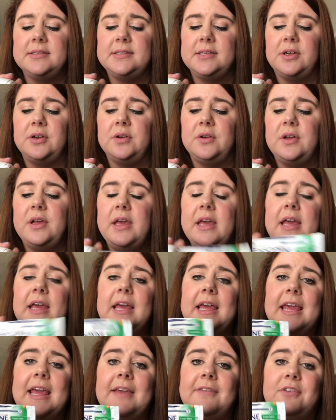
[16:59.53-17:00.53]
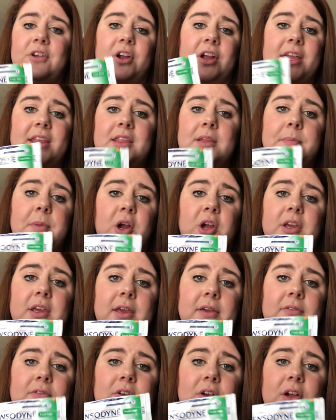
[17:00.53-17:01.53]
So if you're in the
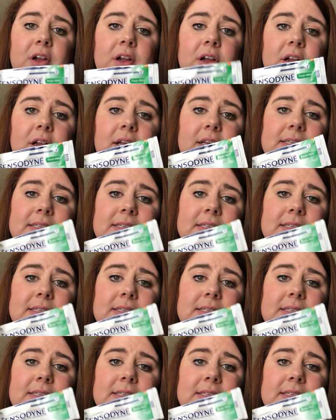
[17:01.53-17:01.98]
market for